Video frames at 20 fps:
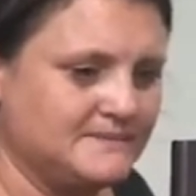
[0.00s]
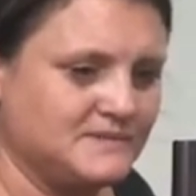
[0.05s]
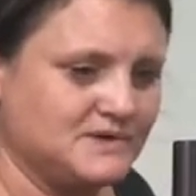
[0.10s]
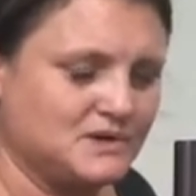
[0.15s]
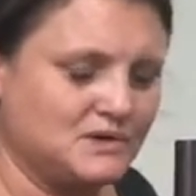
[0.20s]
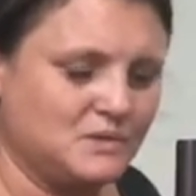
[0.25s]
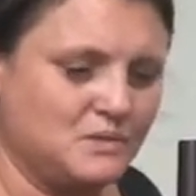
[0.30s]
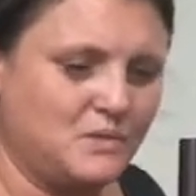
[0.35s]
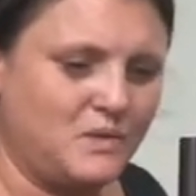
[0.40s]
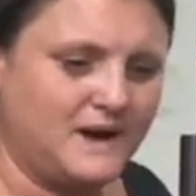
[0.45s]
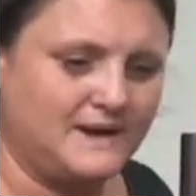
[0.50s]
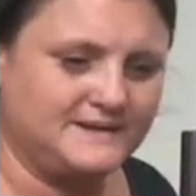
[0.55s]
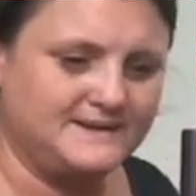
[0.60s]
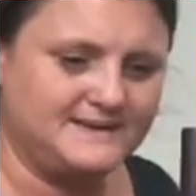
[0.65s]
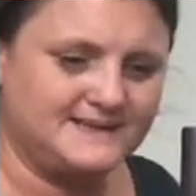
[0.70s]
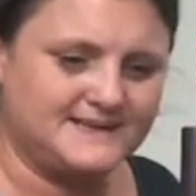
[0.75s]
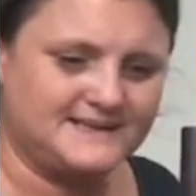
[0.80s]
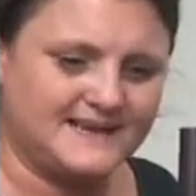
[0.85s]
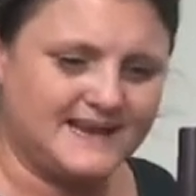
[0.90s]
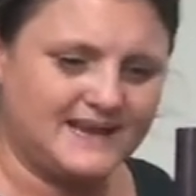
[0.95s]
do one
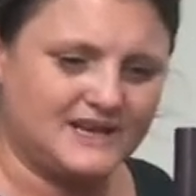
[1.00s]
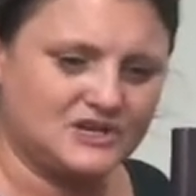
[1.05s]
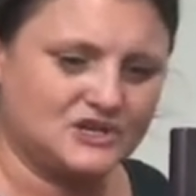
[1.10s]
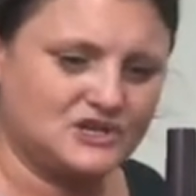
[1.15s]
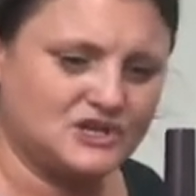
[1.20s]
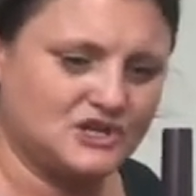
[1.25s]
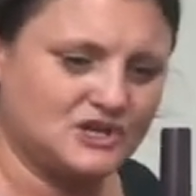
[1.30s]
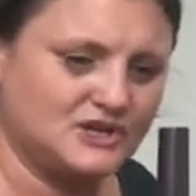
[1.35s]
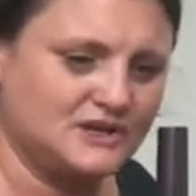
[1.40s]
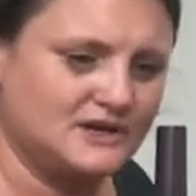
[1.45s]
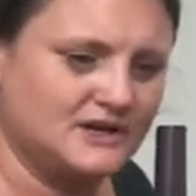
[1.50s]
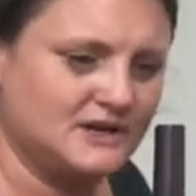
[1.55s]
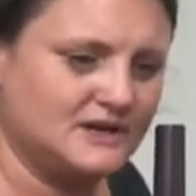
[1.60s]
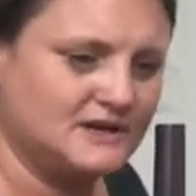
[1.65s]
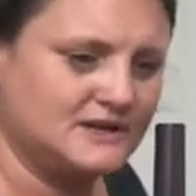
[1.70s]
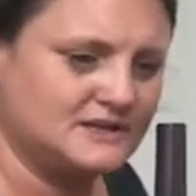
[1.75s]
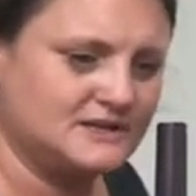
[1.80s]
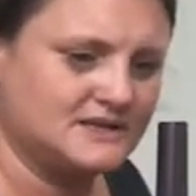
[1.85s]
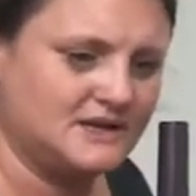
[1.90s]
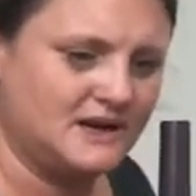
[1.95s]
section
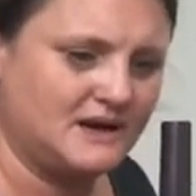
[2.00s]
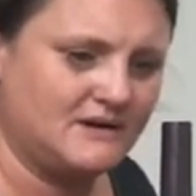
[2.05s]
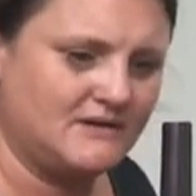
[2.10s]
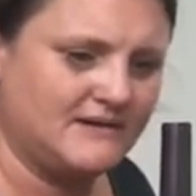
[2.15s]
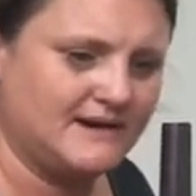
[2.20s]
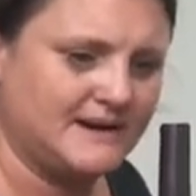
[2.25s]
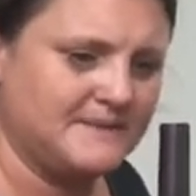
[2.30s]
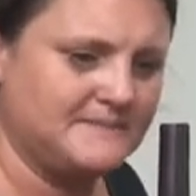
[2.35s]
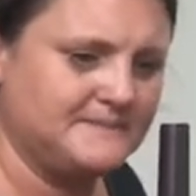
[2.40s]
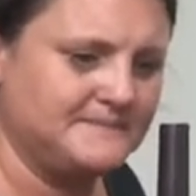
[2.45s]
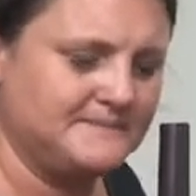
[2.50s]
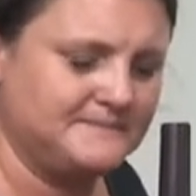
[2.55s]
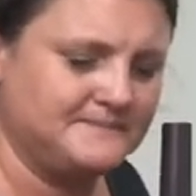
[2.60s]
at a time.